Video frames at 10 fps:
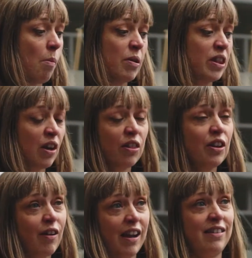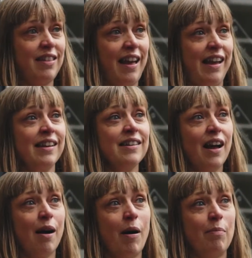But the other great
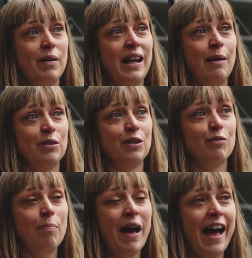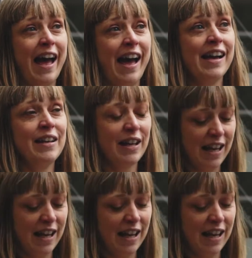thing about being able to repair